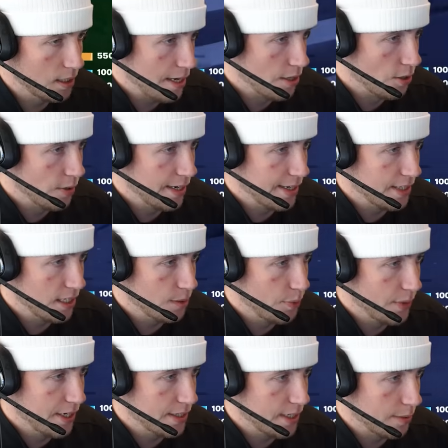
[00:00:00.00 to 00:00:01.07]
You know what? At this point,
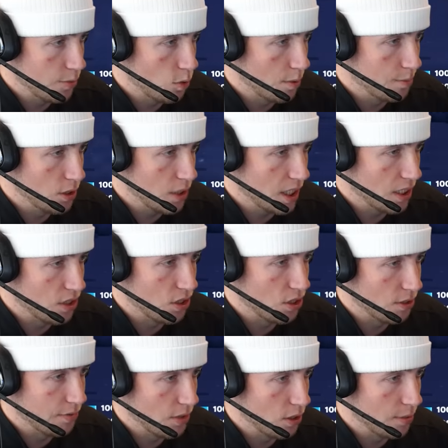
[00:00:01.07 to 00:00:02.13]
I'll take more boogies too,
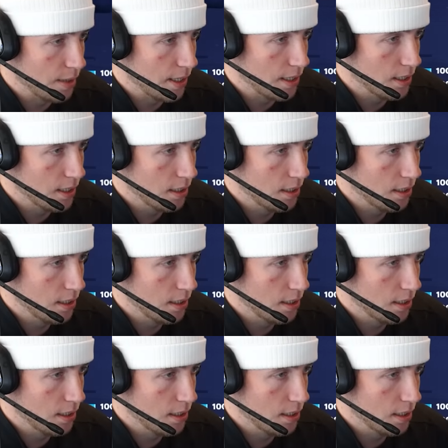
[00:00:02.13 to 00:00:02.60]
if you don't mind.